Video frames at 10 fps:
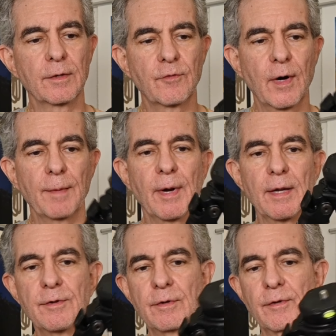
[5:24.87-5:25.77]

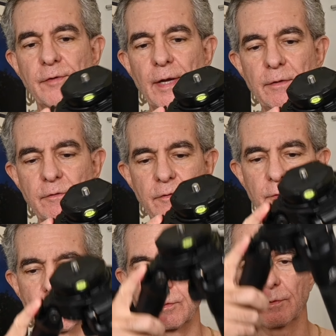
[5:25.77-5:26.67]
tripod you decide
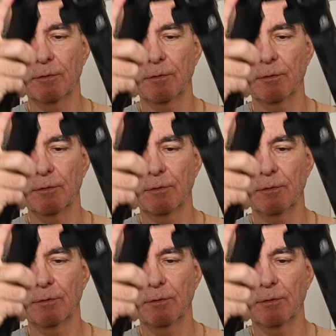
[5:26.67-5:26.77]
to